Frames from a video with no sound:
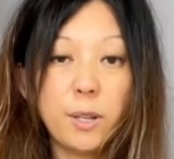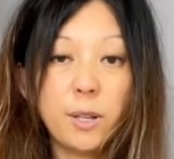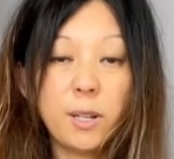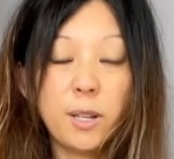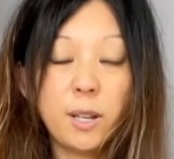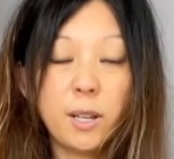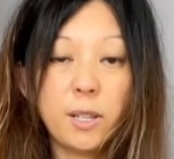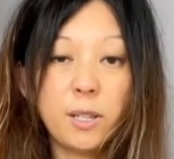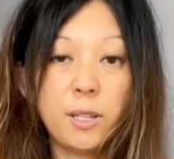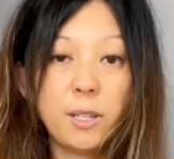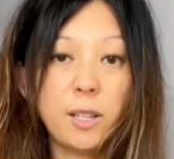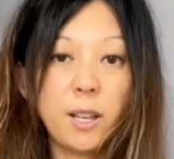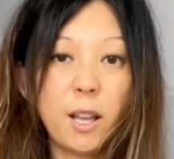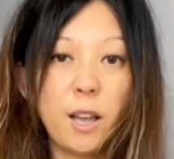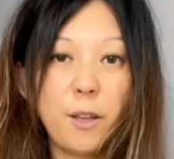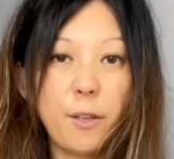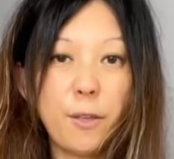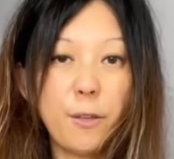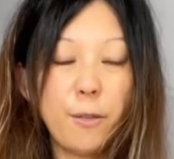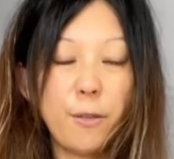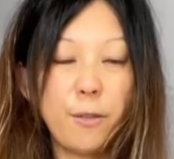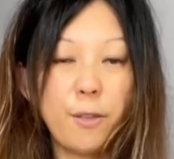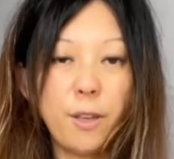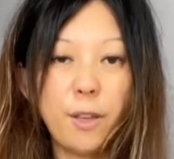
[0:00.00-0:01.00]
And I
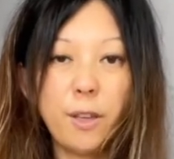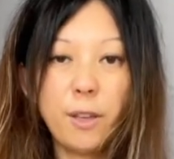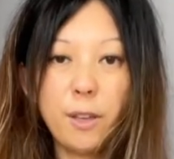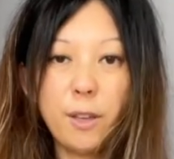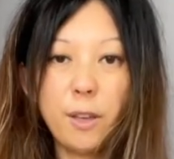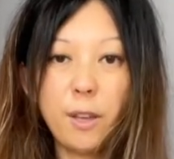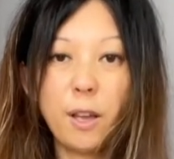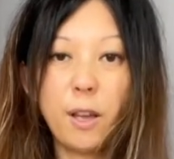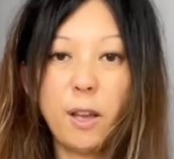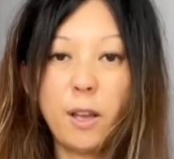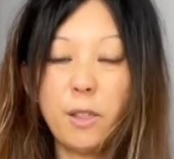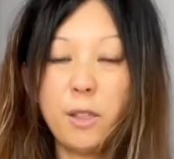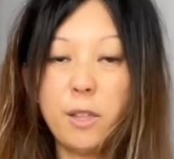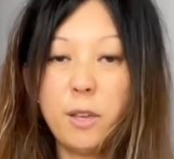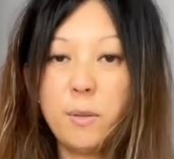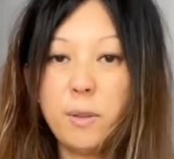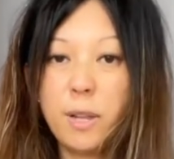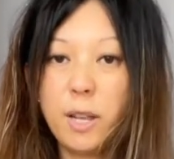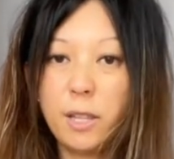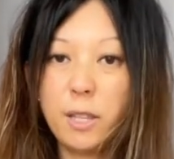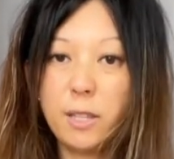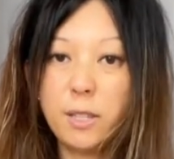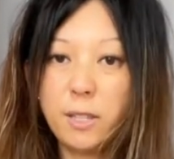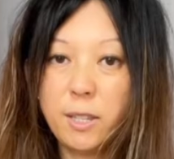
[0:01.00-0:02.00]
think the
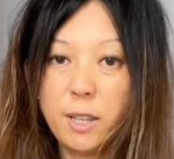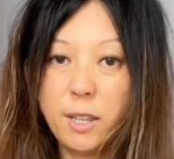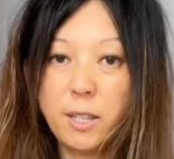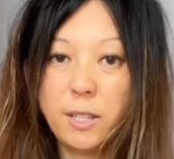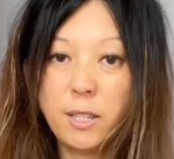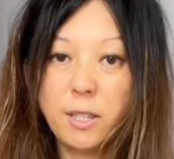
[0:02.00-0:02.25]
United States